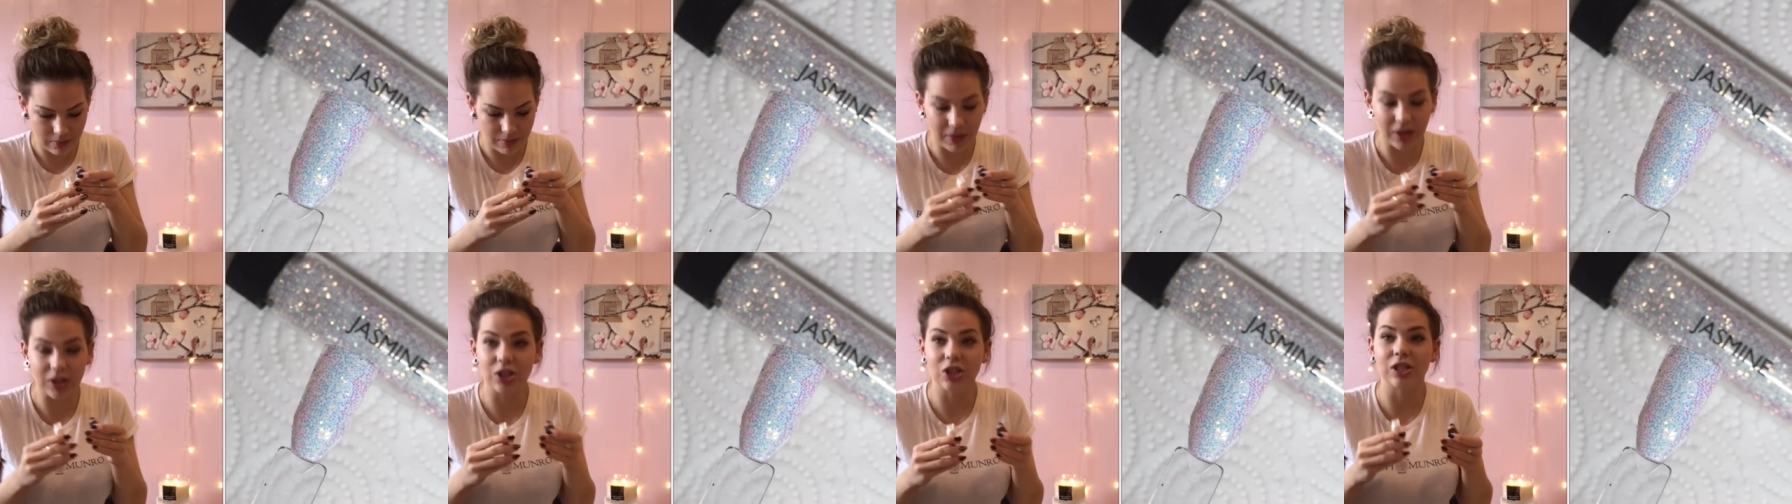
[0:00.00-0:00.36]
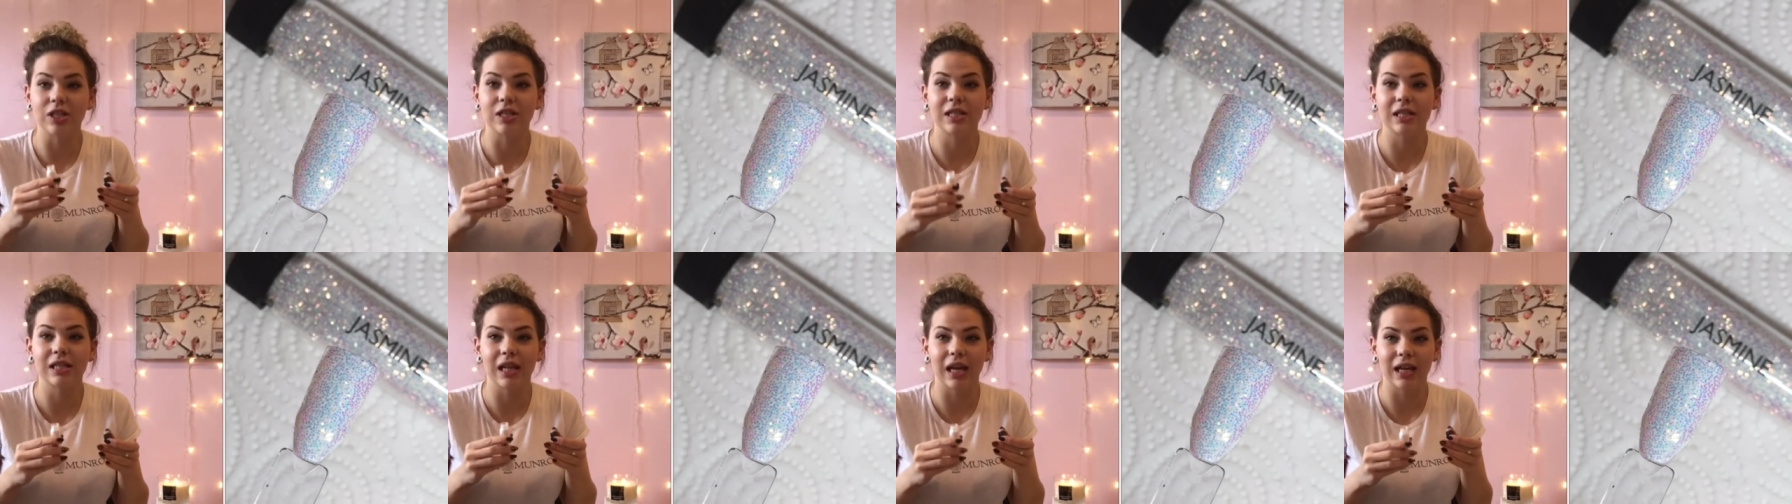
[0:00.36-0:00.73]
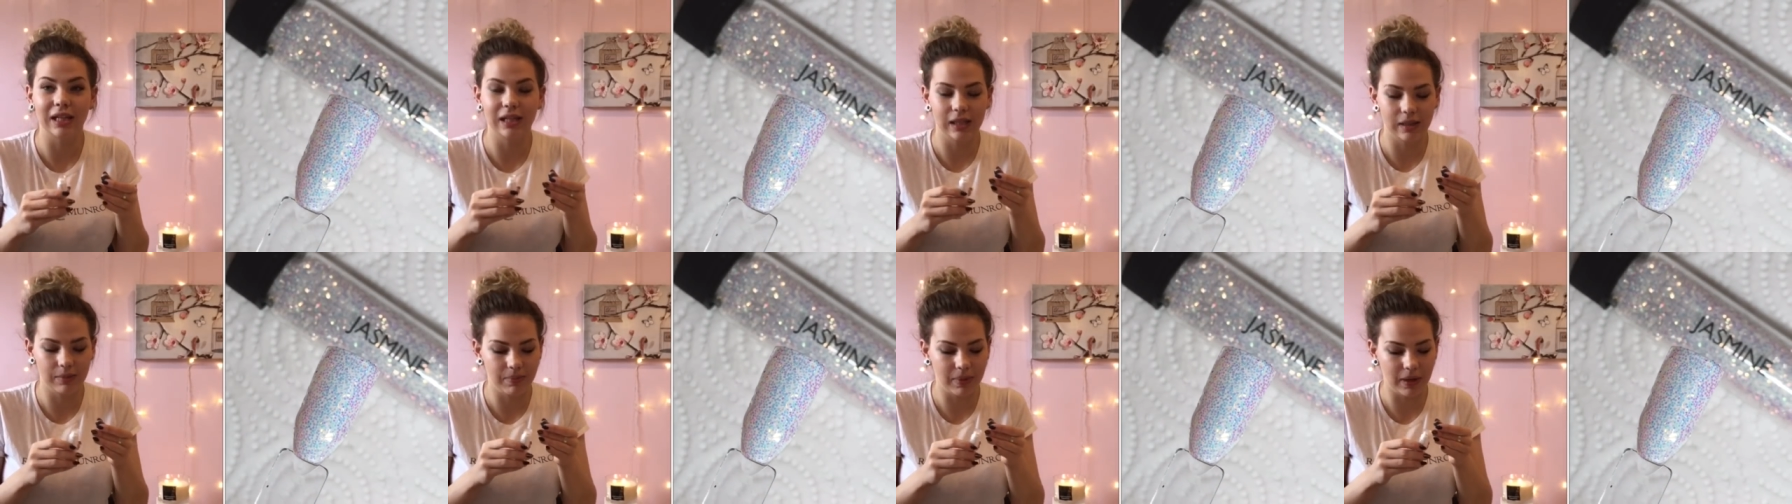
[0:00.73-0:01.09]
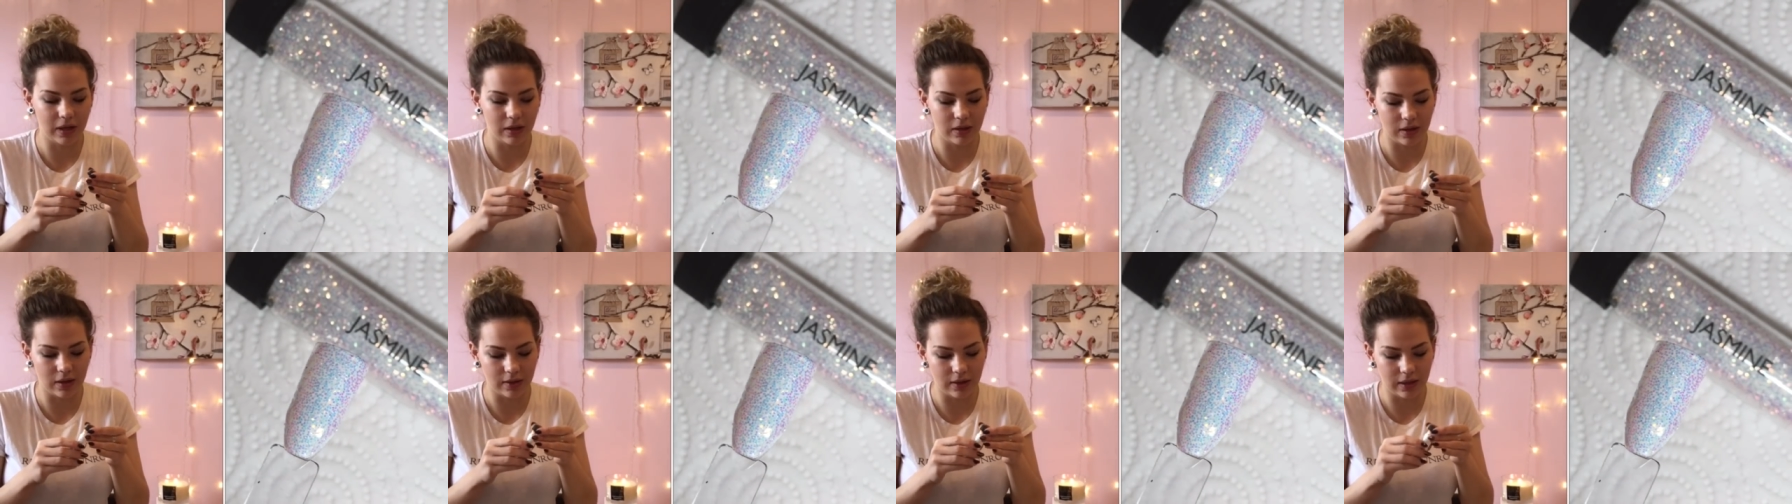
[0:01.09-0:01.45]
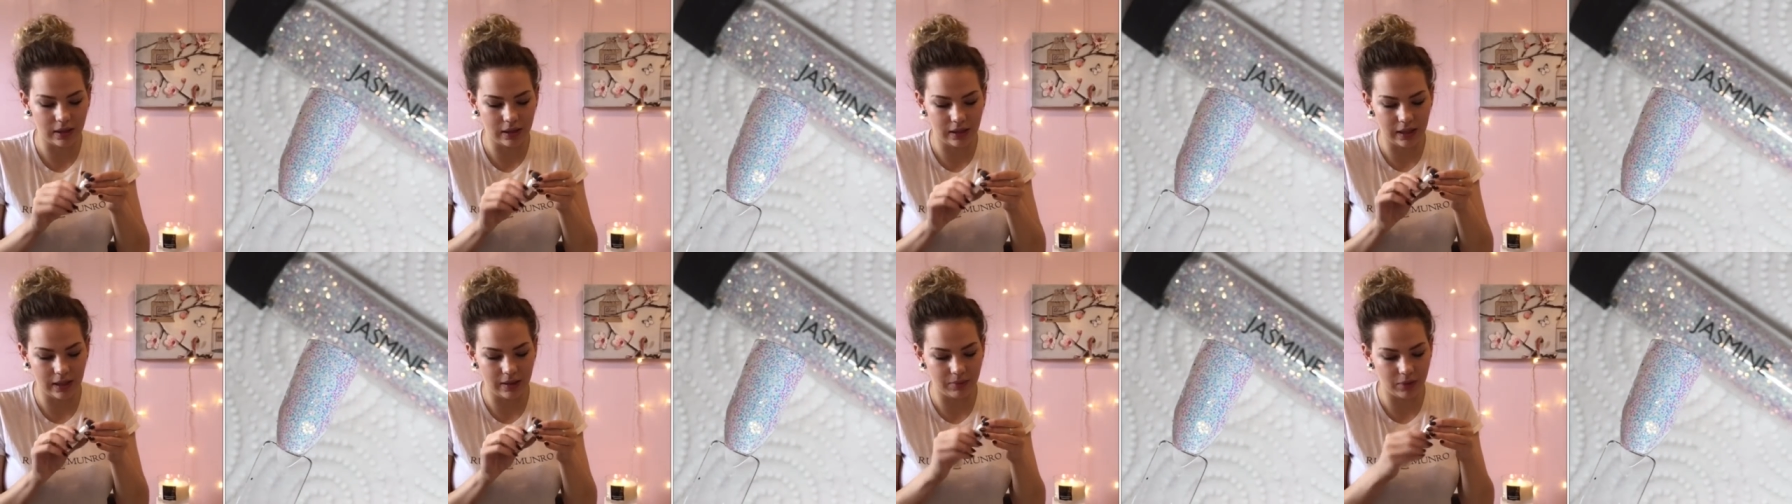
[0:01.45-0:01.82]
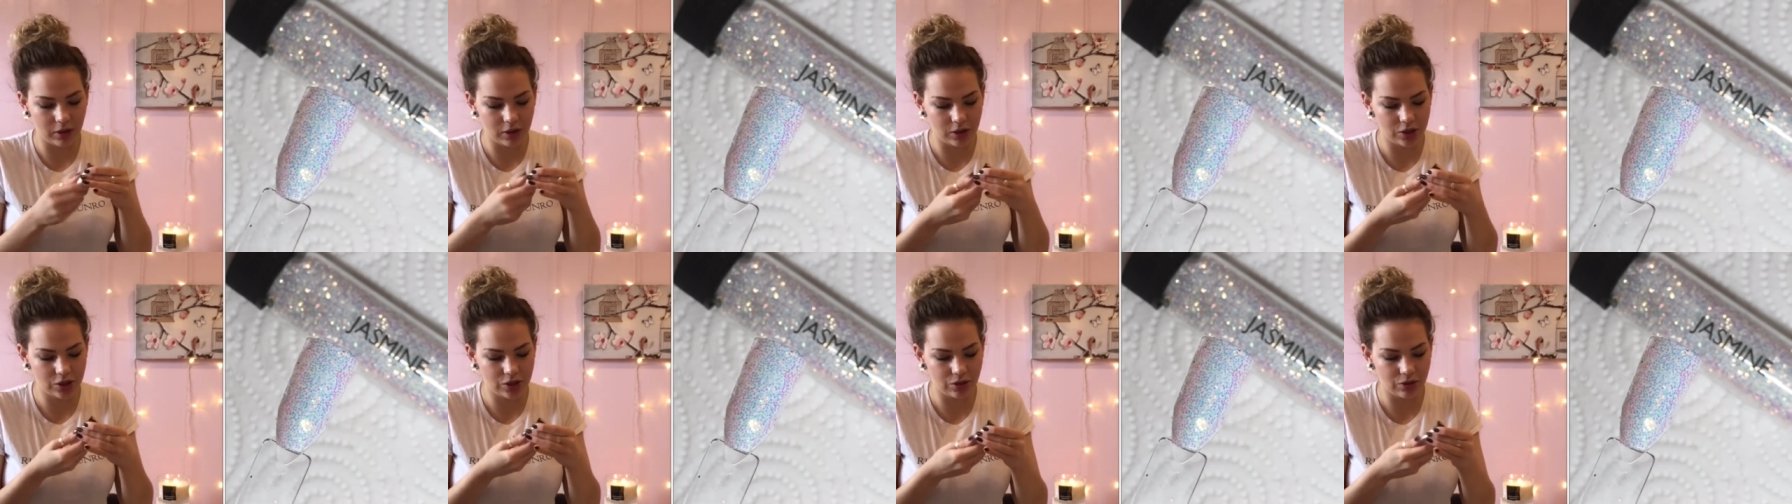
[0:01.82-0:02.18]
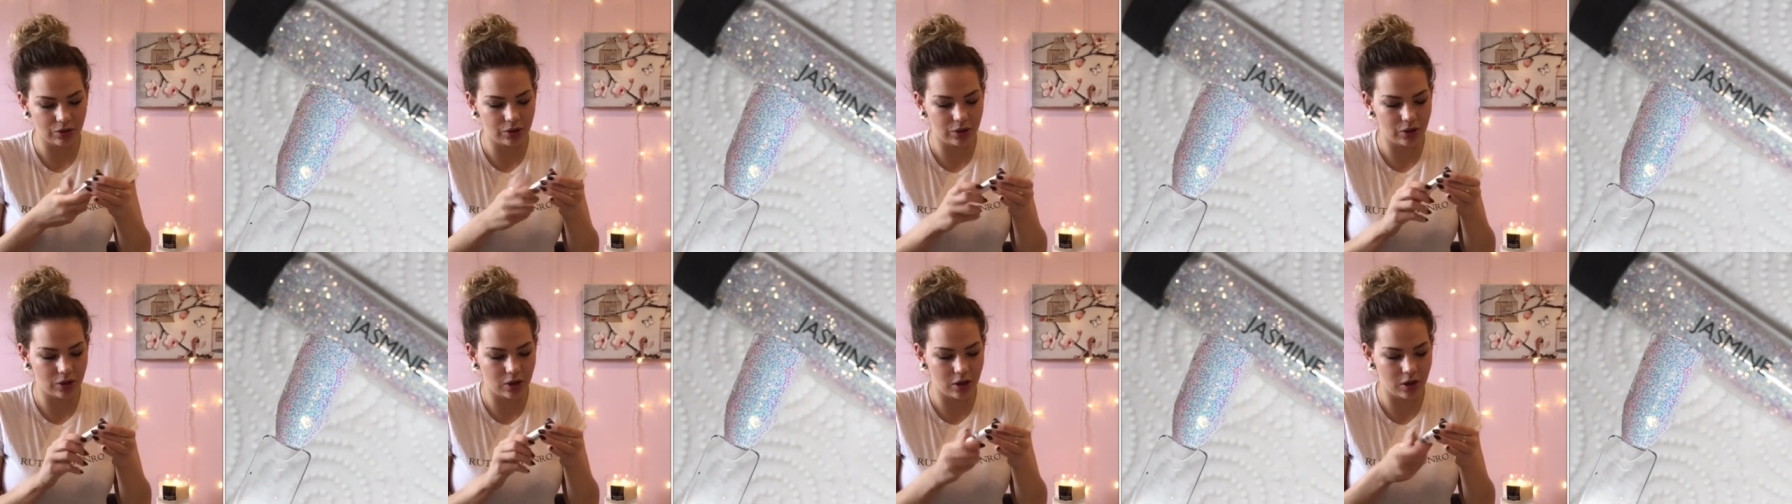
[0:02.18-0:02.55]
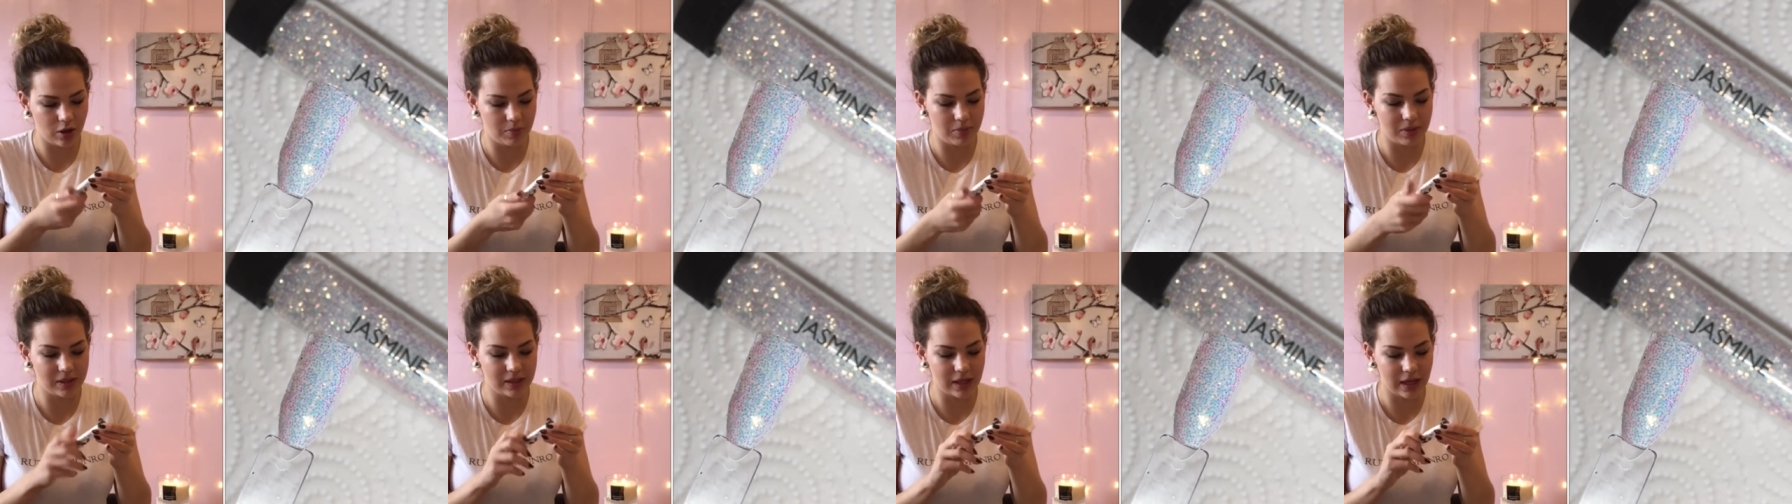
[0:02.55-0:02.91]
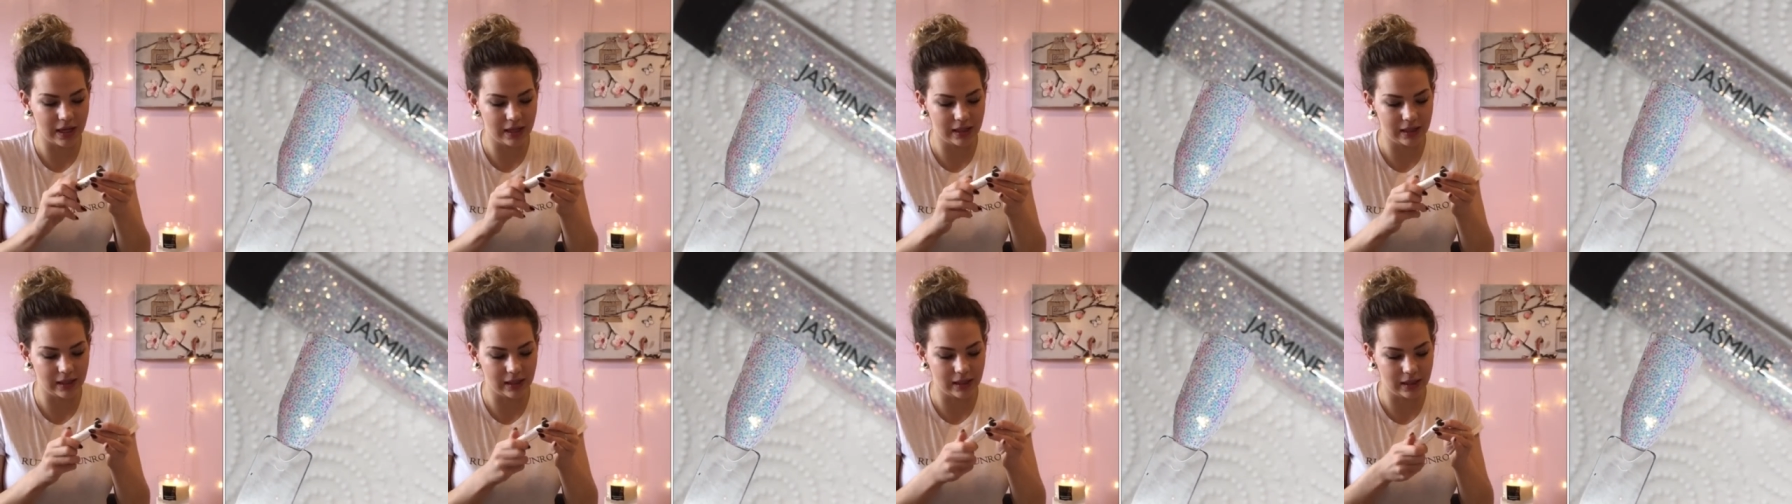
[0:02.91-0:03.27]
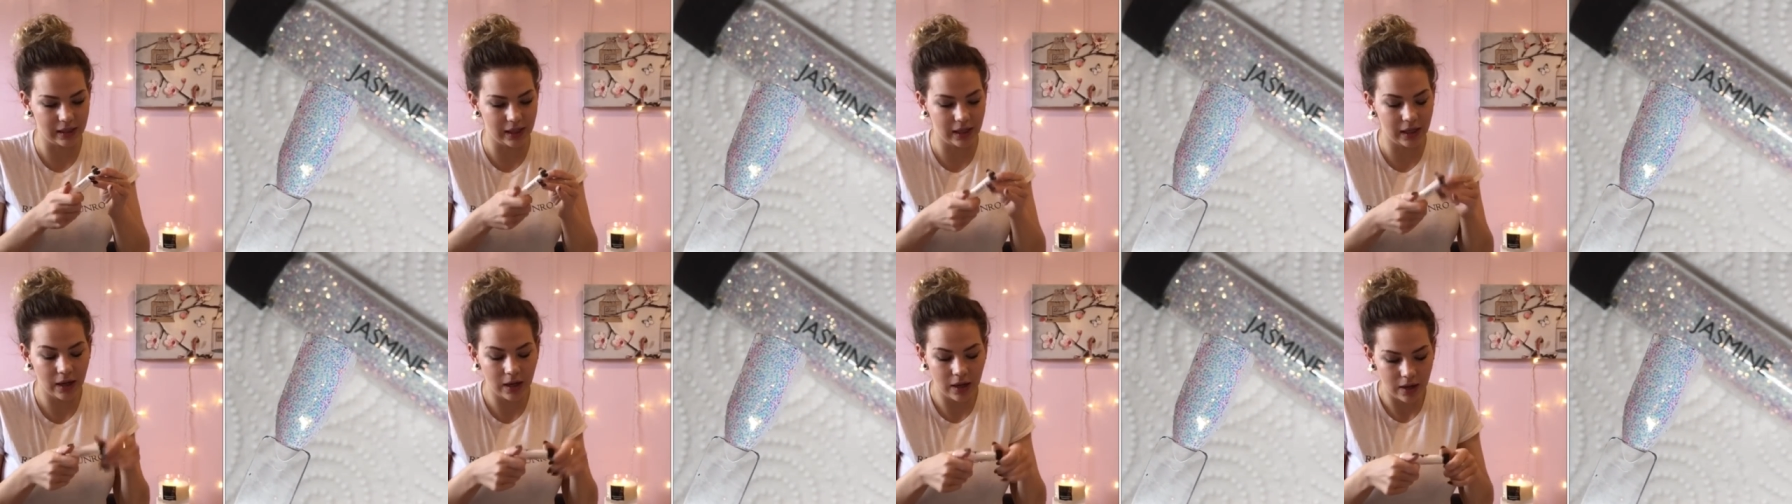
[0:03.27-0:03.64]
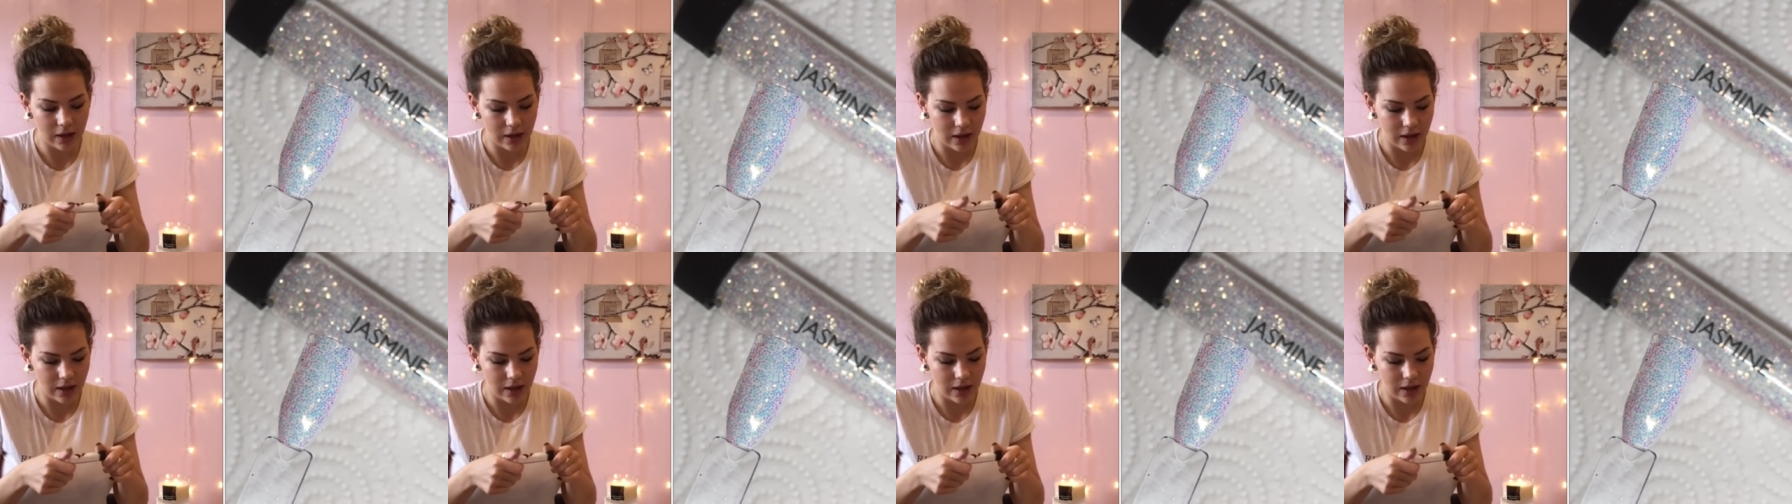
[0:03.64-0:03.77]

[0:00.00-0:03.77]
But she's slightly bigger than Lily. I'm going to show you her beside Lily.